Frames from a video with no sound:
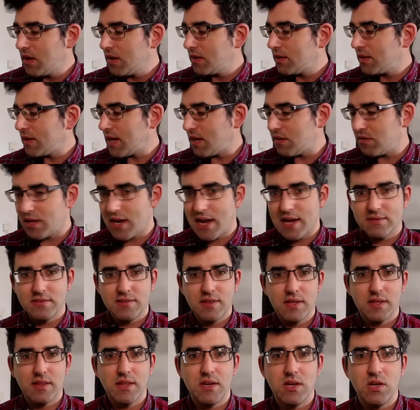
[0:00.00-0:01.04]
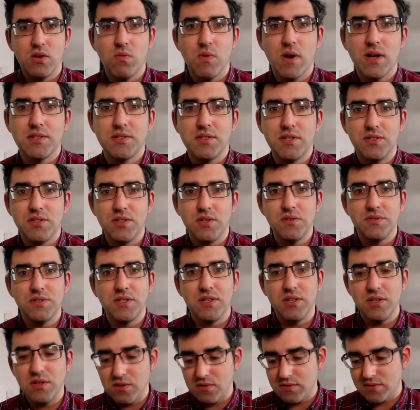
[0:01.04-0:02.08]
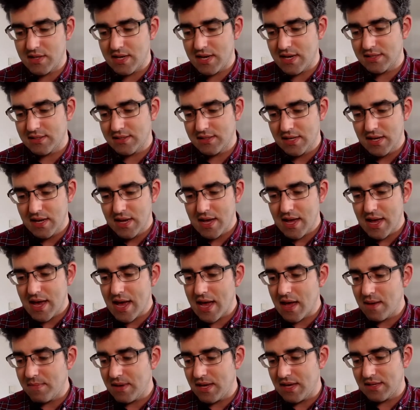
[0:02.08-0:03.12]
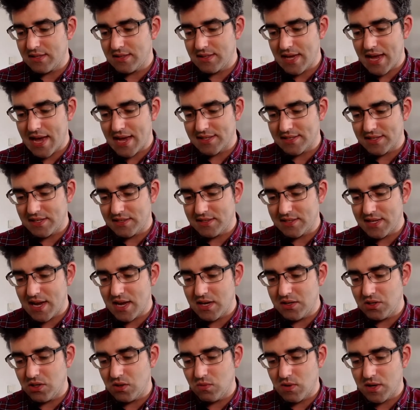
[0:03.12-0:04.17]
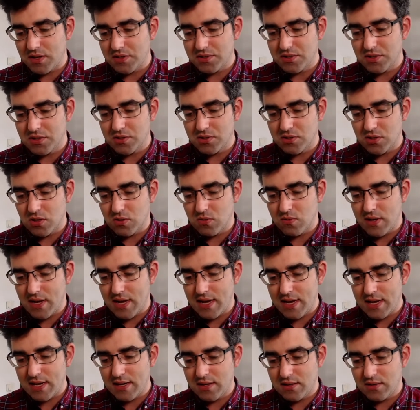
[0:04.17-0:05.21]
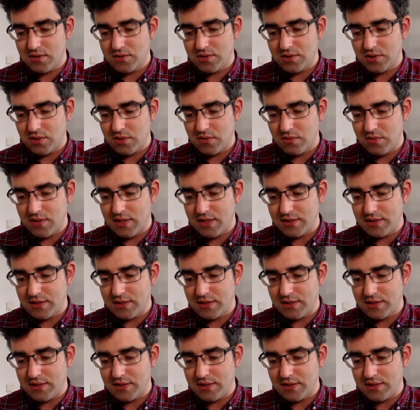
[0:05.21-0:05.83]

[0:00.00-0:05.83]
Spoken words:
Now, the next thing that you want to do to use this is, as I said, you want to go into the